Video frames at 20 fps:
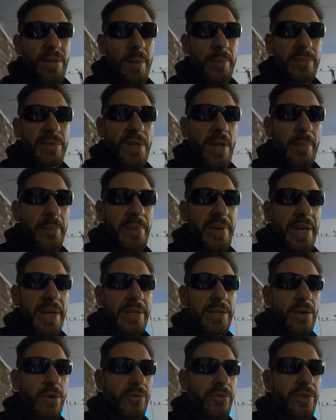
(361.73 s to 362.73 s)
thumbs up
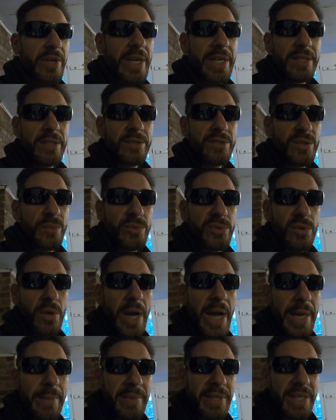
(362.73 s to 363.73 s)
and don't forget to
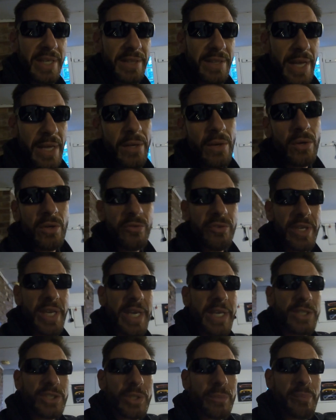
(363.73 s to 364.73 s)
subscribe and hit that
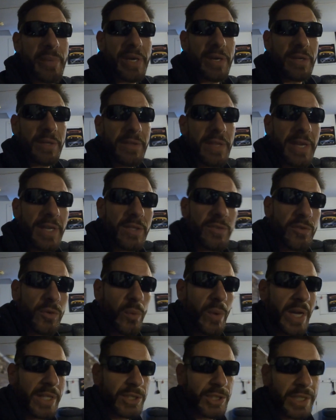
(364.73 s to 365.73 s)
notification bell. Thanks
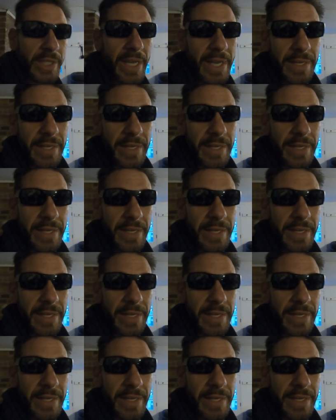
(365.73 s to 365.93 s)
for watching,